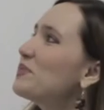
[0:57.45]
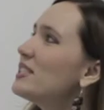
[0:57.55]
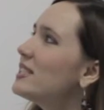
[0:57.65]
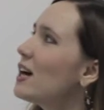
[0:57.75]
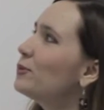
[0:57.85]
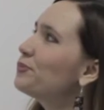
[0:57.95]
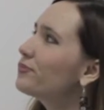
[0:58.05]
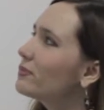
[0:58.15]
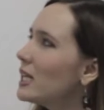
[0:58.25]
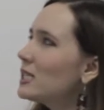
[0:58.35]
So
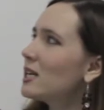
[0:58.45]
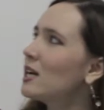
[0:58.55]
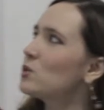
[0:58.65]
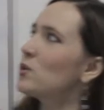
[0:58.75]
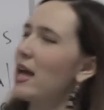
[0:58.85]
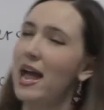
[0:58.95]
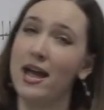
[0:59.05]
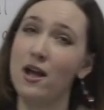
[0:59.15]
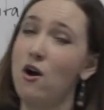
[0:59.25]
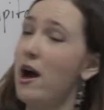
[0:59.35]
let's start with
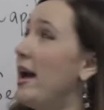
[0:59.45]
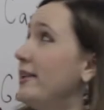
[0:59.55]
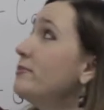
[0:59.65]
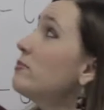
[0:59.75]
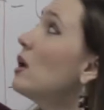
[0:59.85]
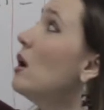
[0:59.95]
a or an.